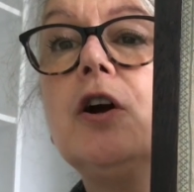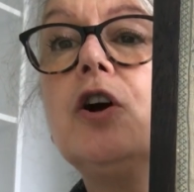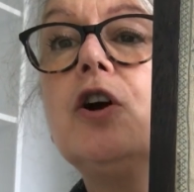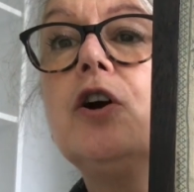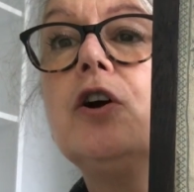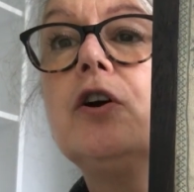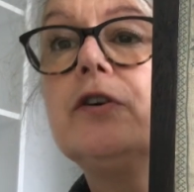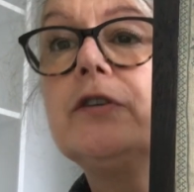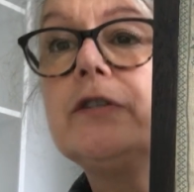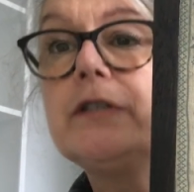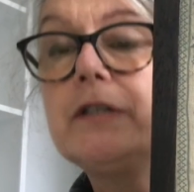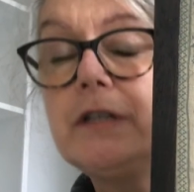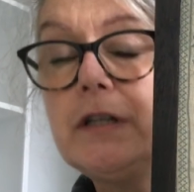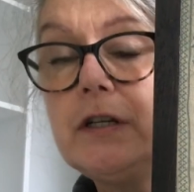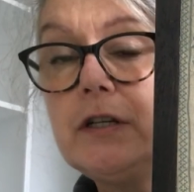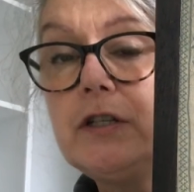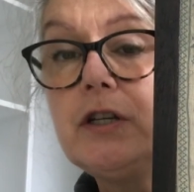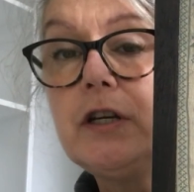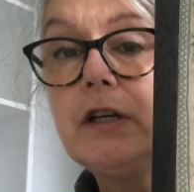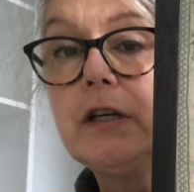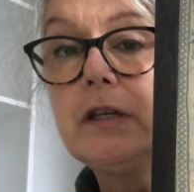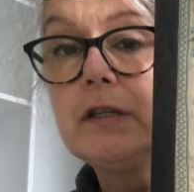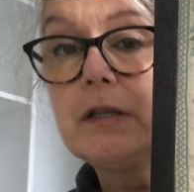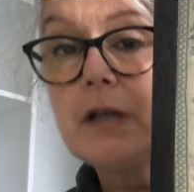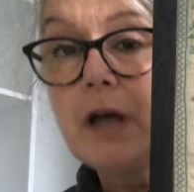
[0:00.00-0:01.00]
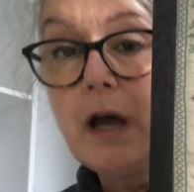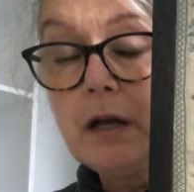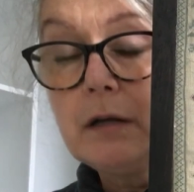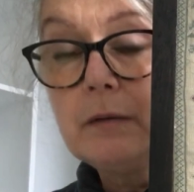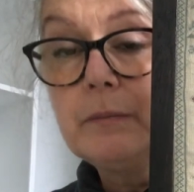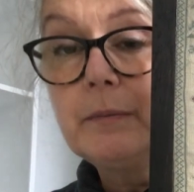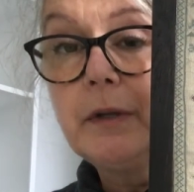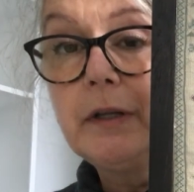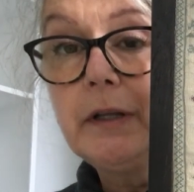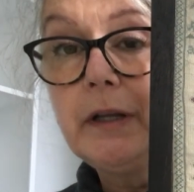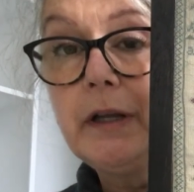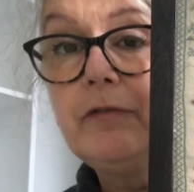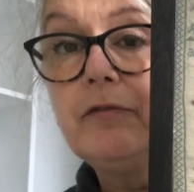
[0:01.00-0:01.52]
Her stitching is
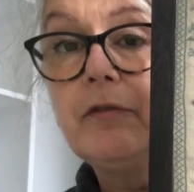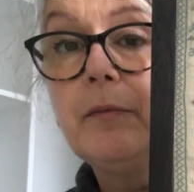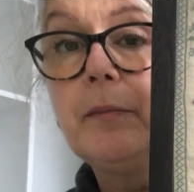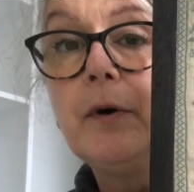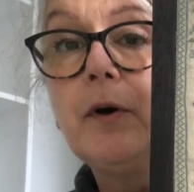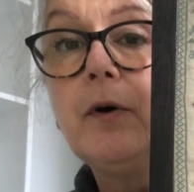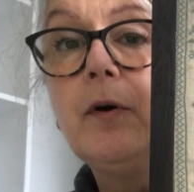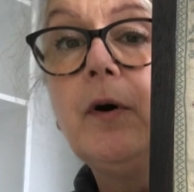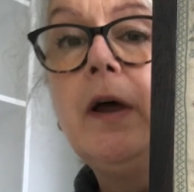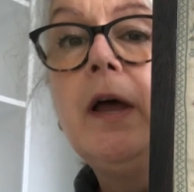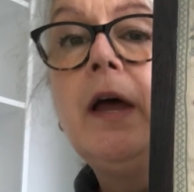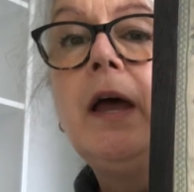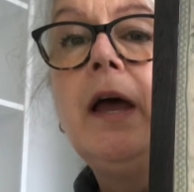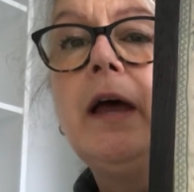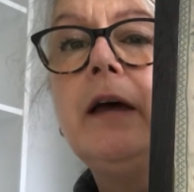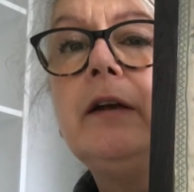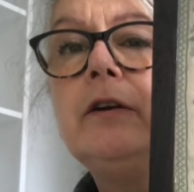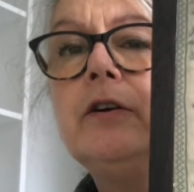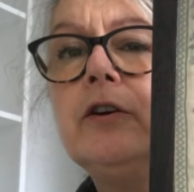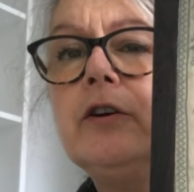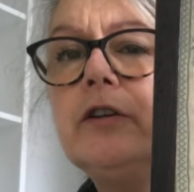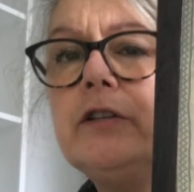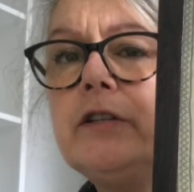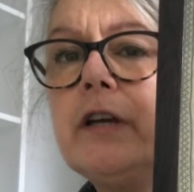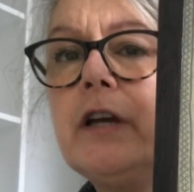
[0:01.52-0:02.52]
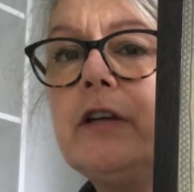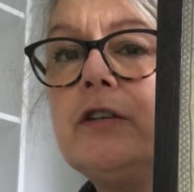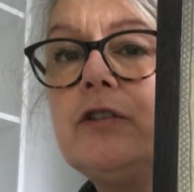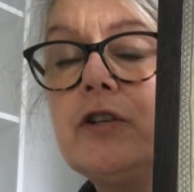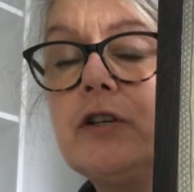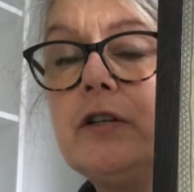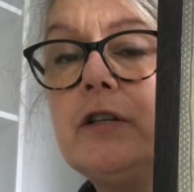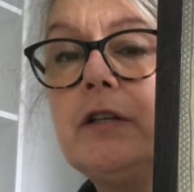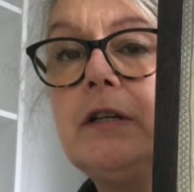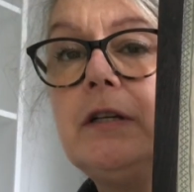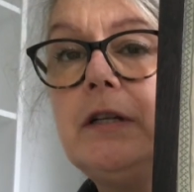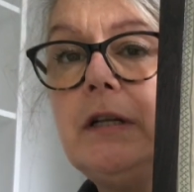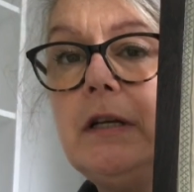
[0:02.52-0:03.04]
unbelievable, and her attention
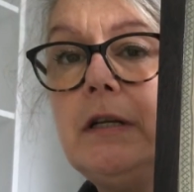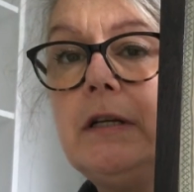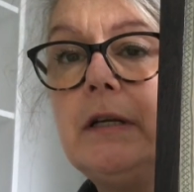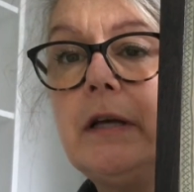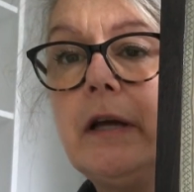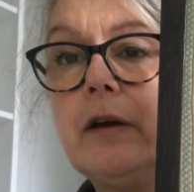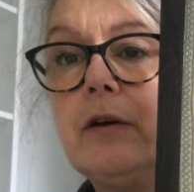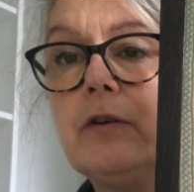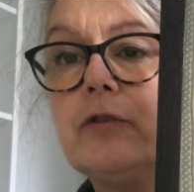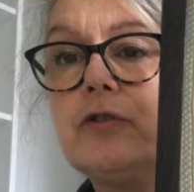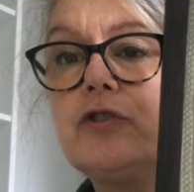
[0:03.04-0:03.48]
to detail.